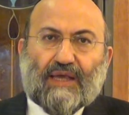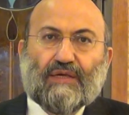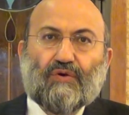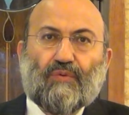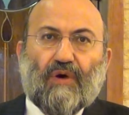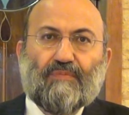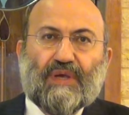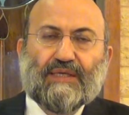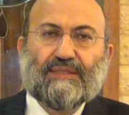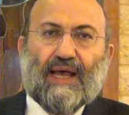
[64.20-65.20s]
Korban
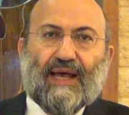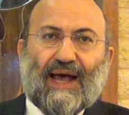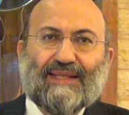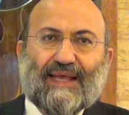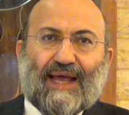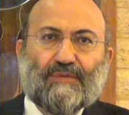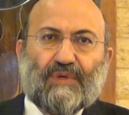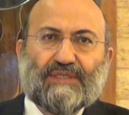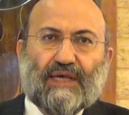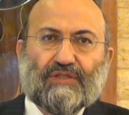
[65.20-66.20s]
Pesach and Chag
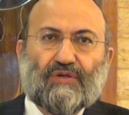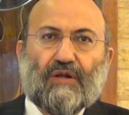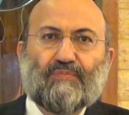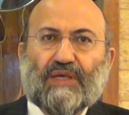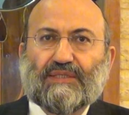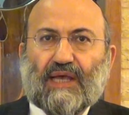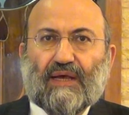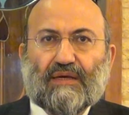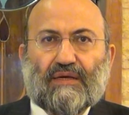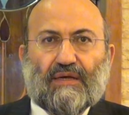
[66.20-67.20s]
Pesach is called Pesach.
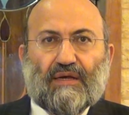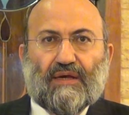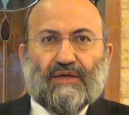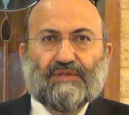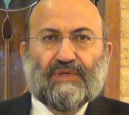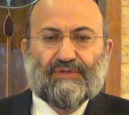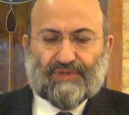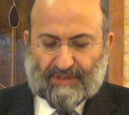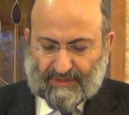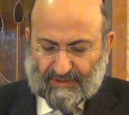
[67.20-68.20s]
So
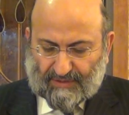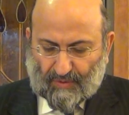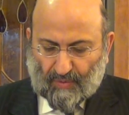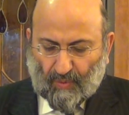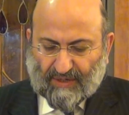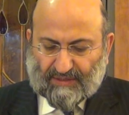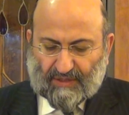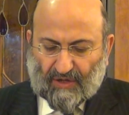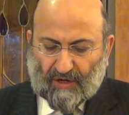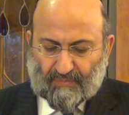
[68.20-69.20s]
interesting. Why is
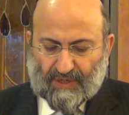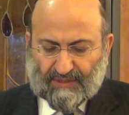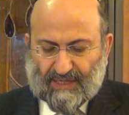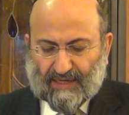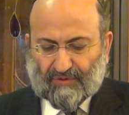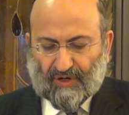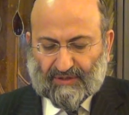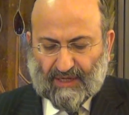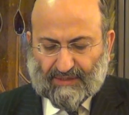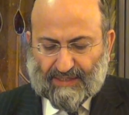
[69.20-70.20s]
it called Pesach?
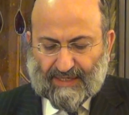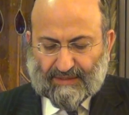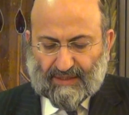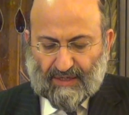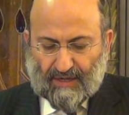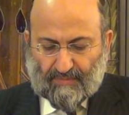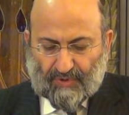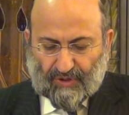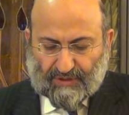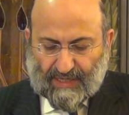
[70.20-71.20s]
Torah tells us
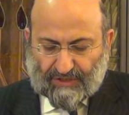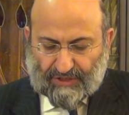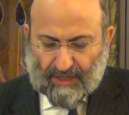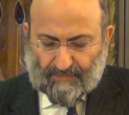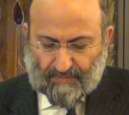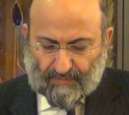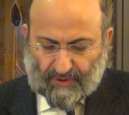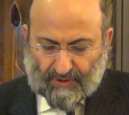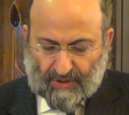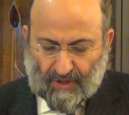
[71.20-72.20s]
because Hashem,
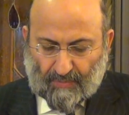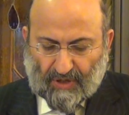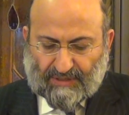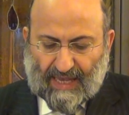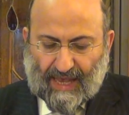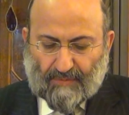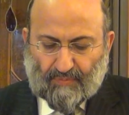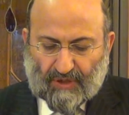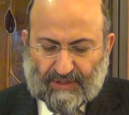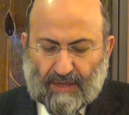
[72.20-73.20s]
Pesach al
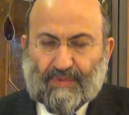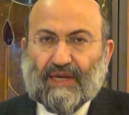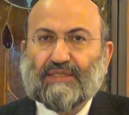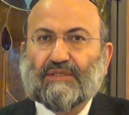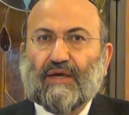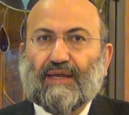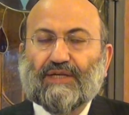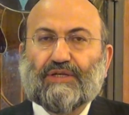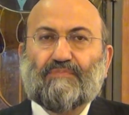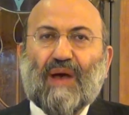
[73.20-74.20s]
Bateh ben Israel,
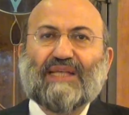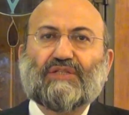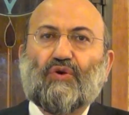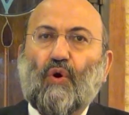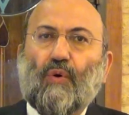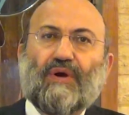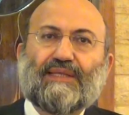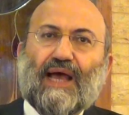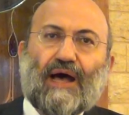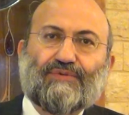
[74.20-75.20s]
Hashem passed over
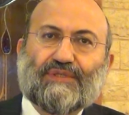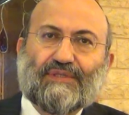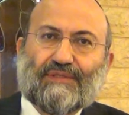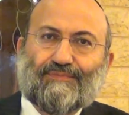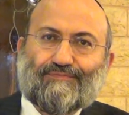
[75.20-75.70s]
the houses.